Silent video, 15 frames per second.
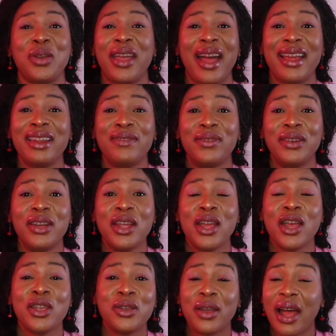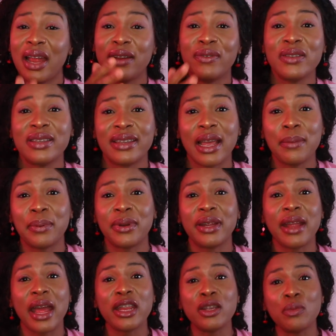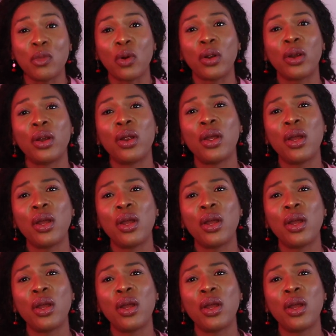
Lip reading: can't even step on it anymore.